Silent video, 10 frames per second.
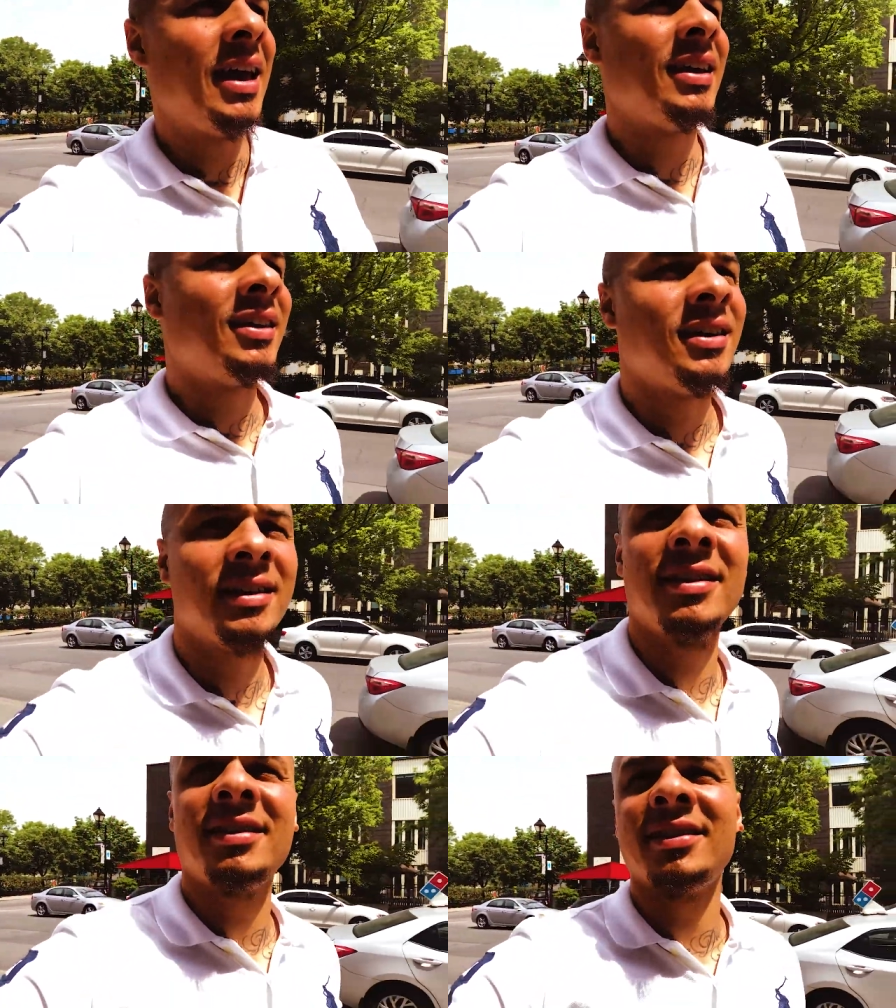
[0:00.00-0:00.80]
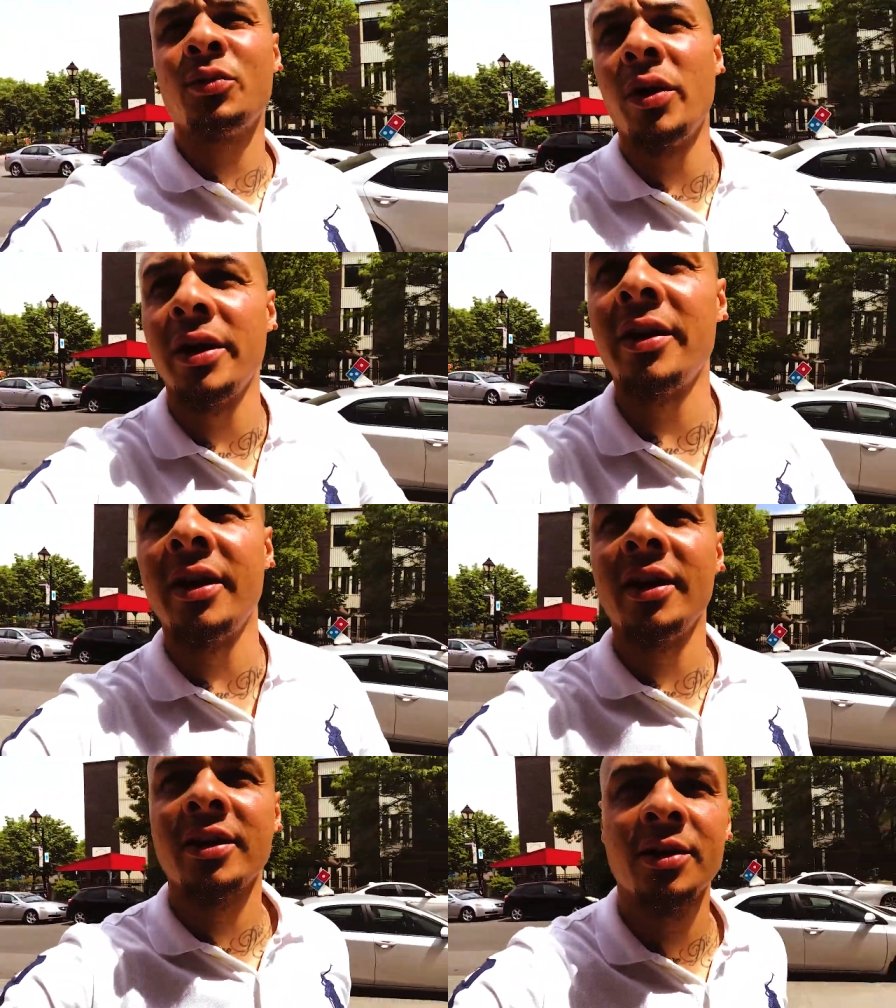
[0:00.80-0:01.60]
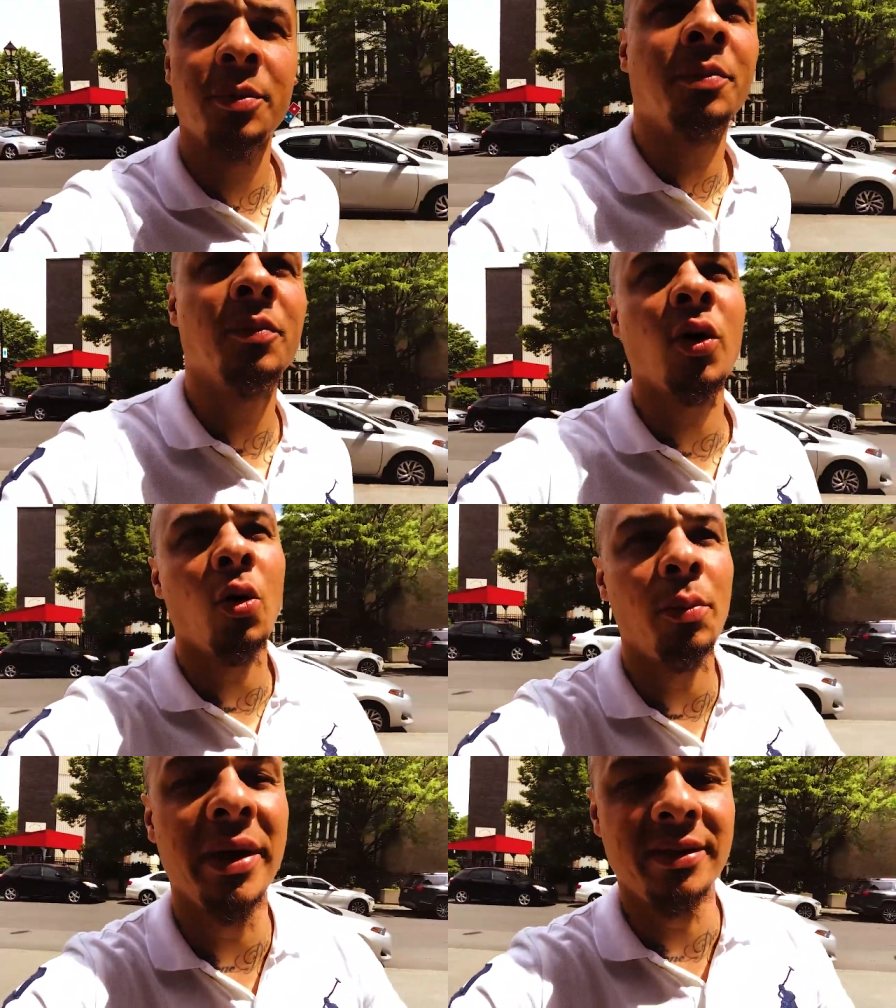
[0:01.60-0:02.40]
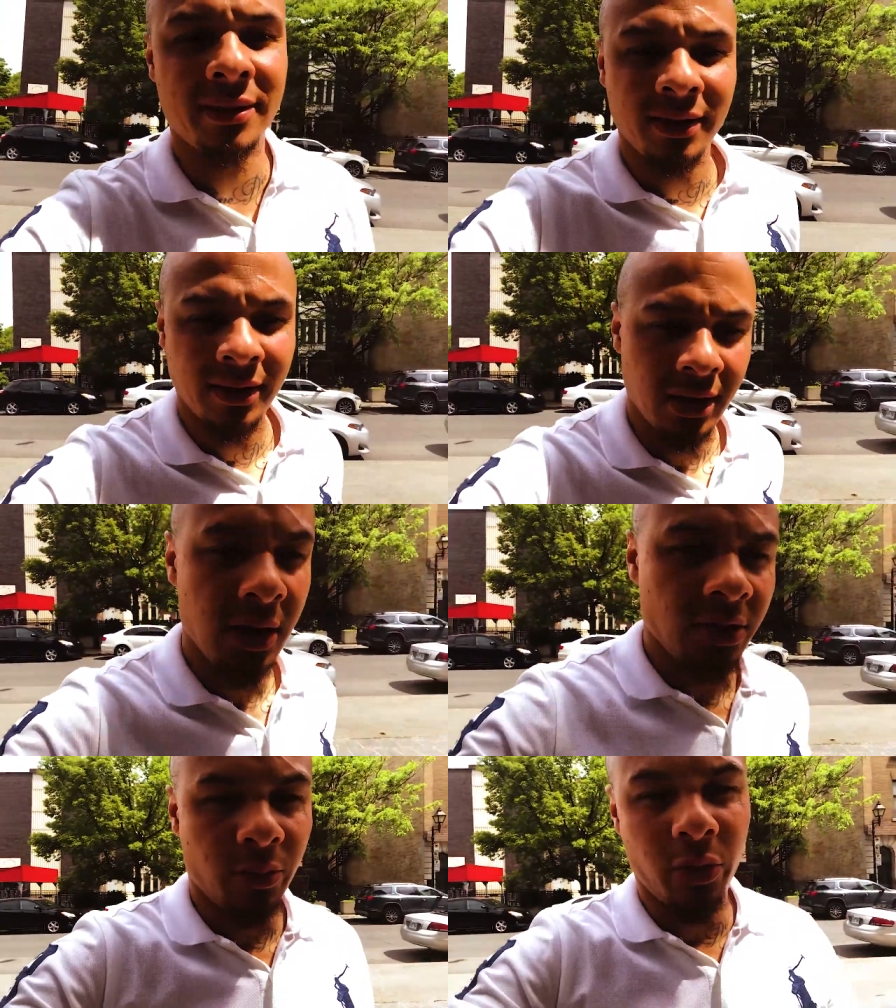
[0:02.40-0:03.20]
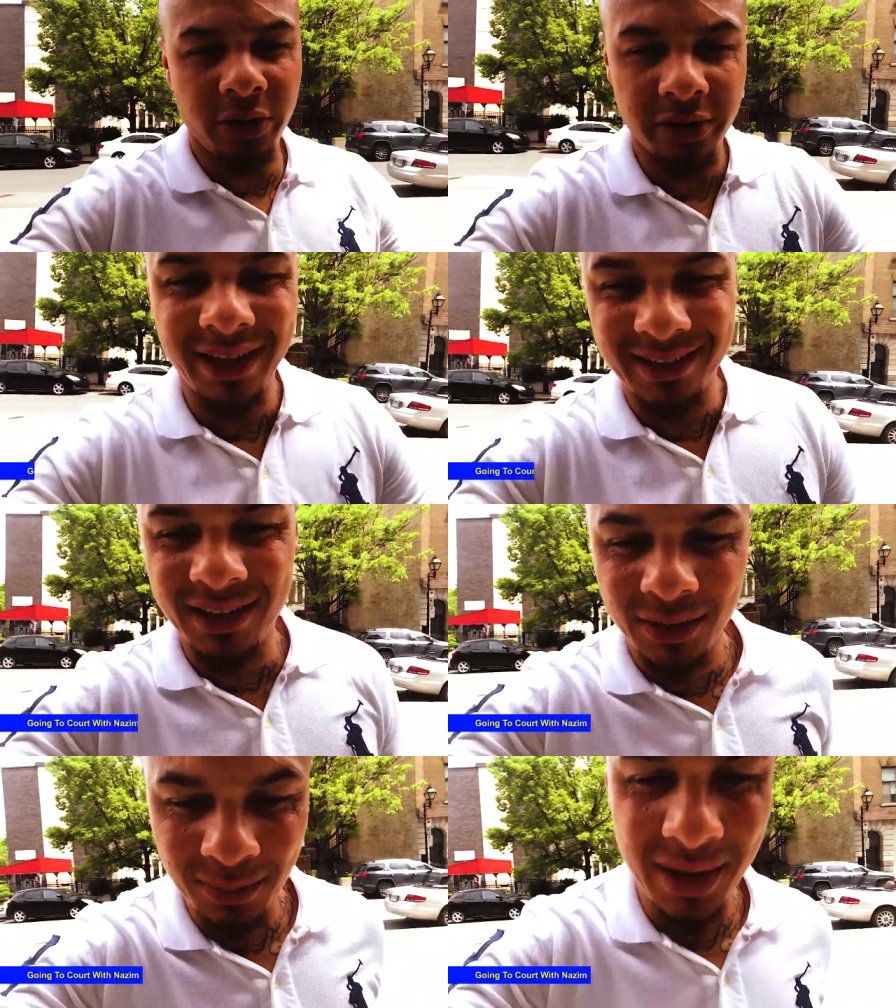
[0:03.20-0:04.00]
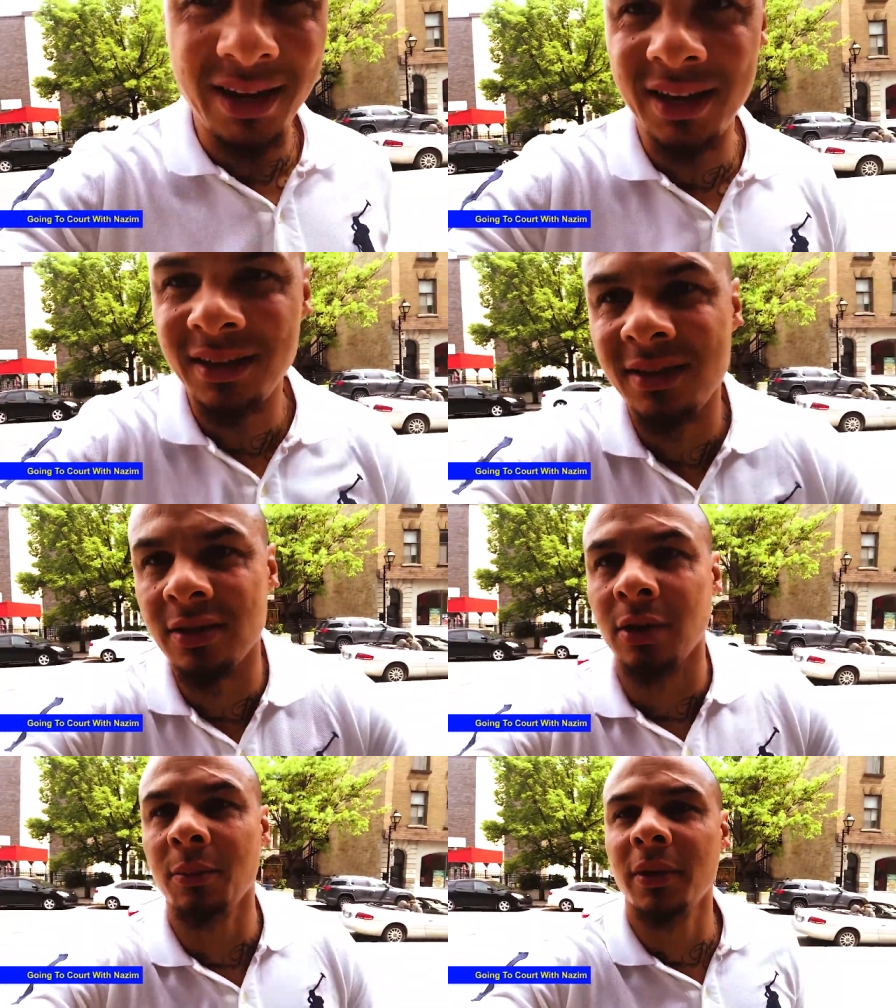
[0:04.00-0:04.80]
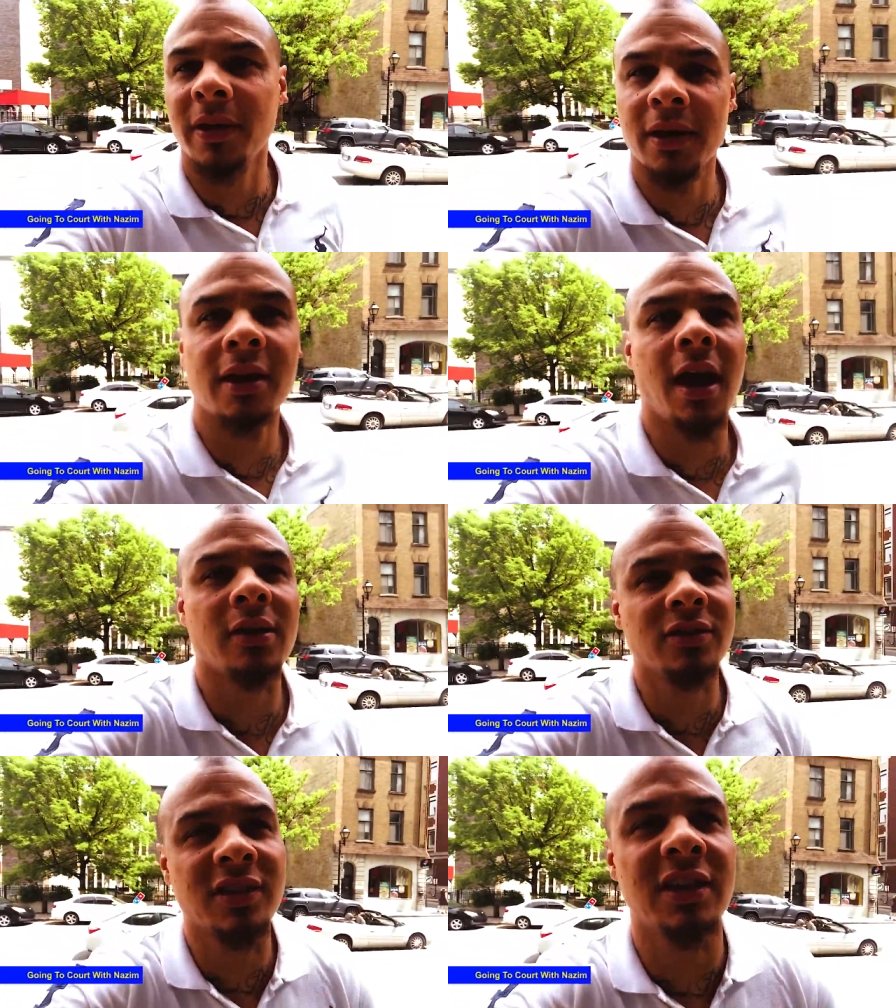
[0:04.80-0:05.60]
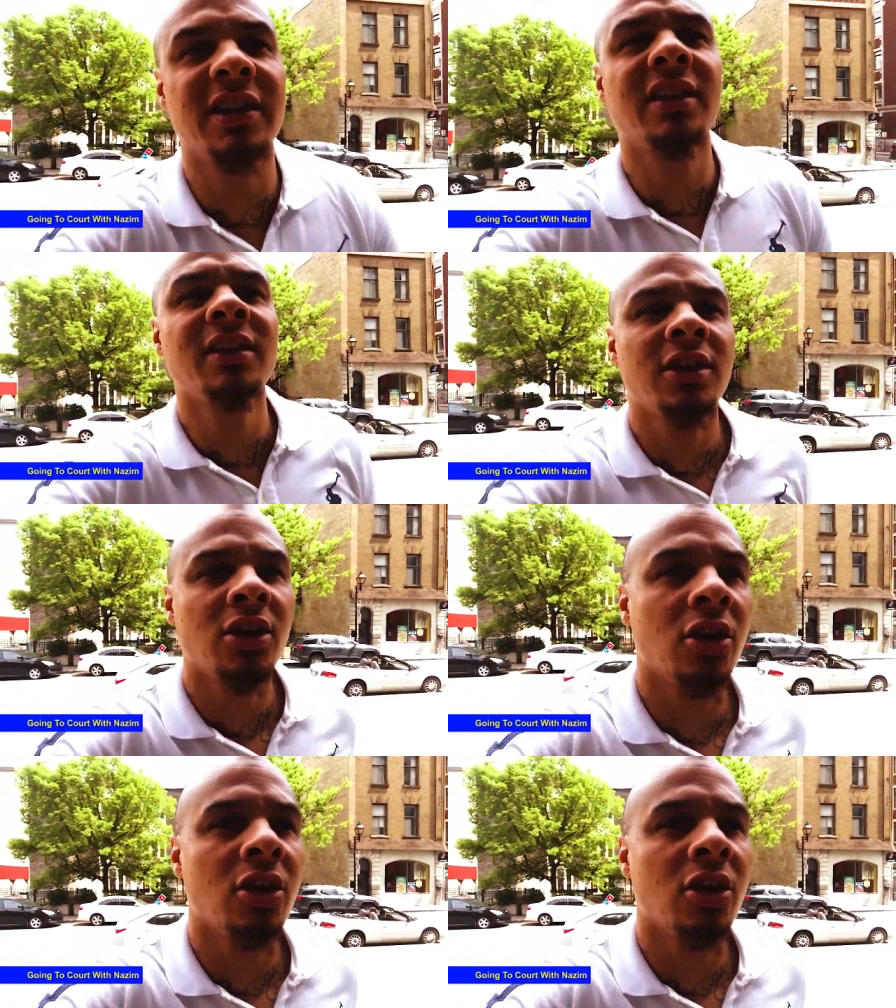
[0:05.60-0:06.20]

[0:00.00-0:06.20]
and uh, this is where I'm gonna go meet the brother Nazim. He needs some uh, counseling